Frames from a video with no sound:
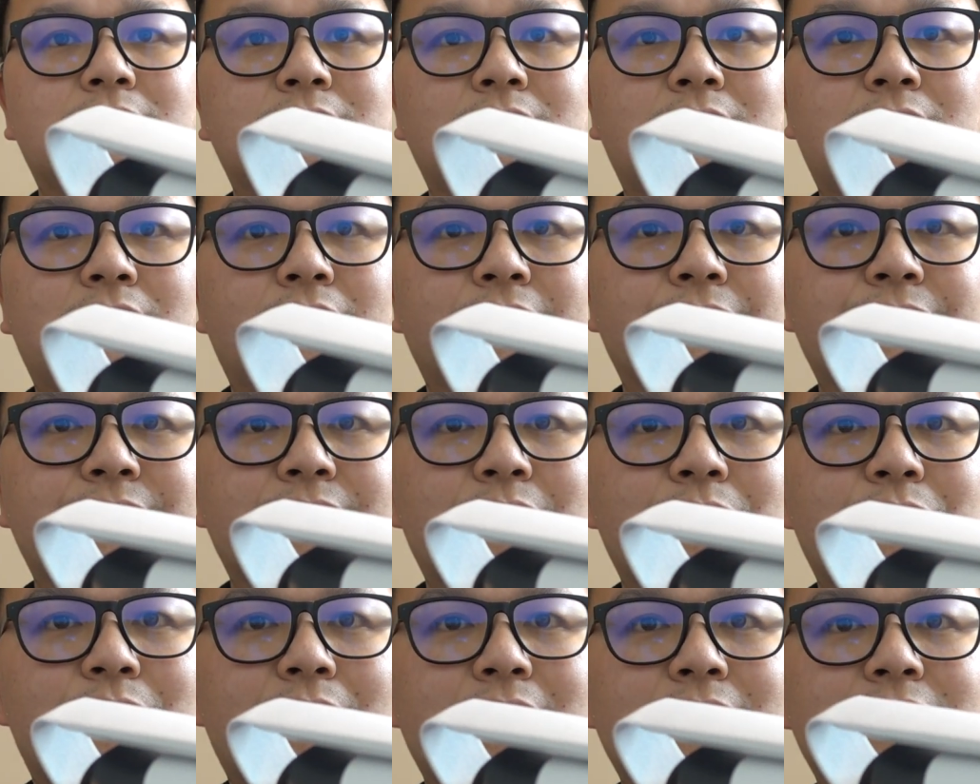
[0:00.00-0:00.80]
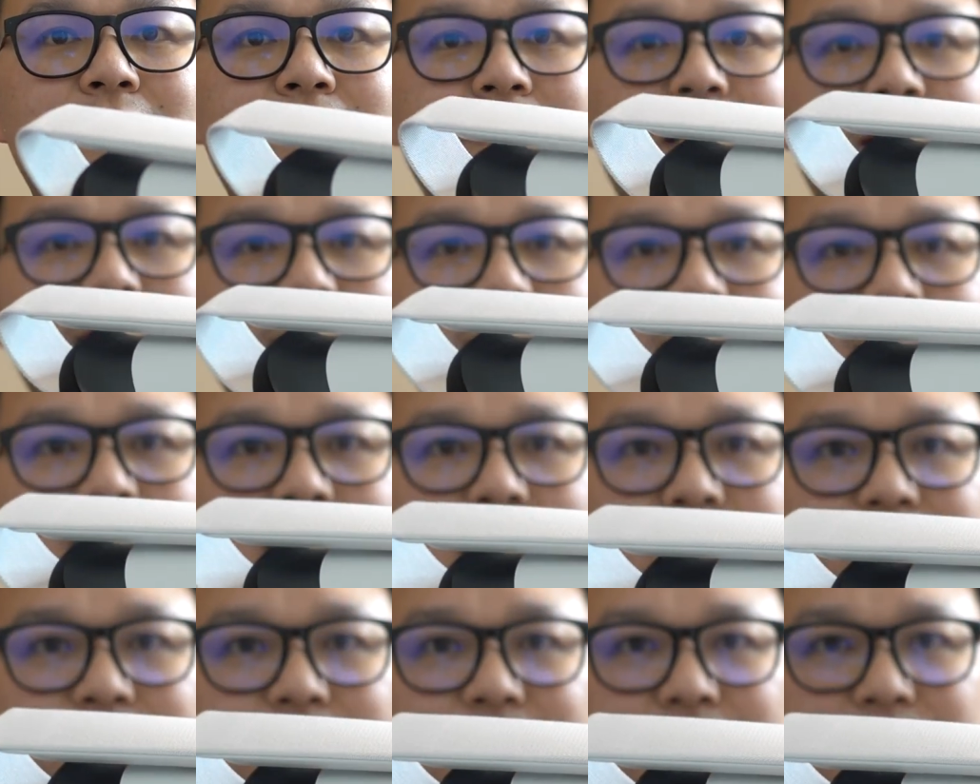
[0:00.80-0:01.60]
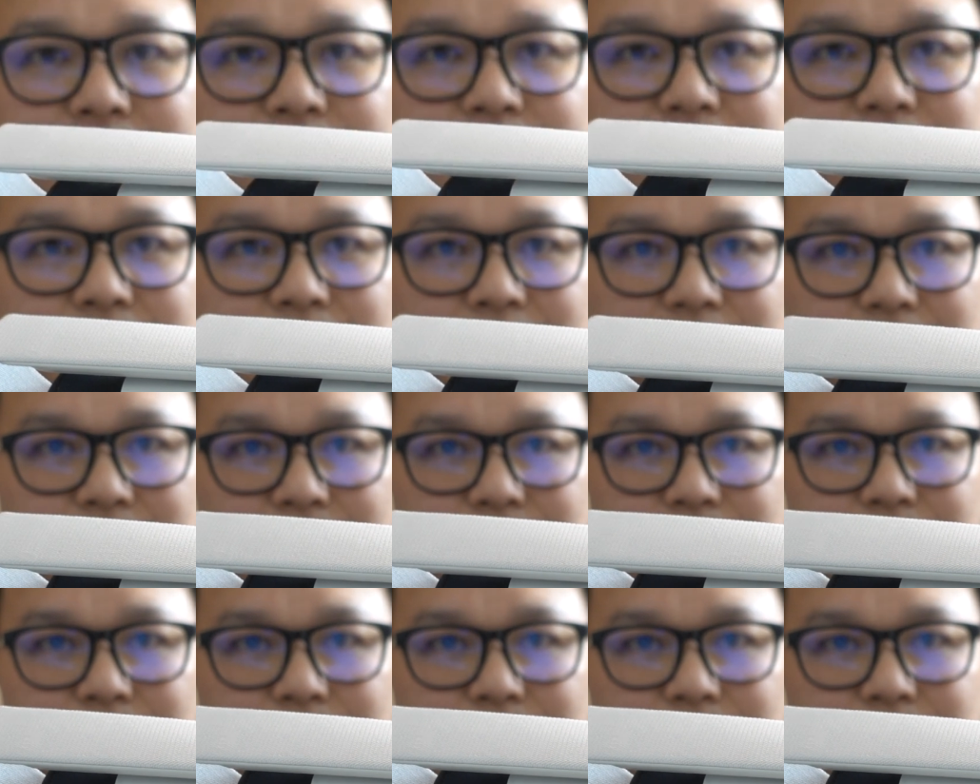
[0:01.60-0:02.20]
on the right side. You can see it.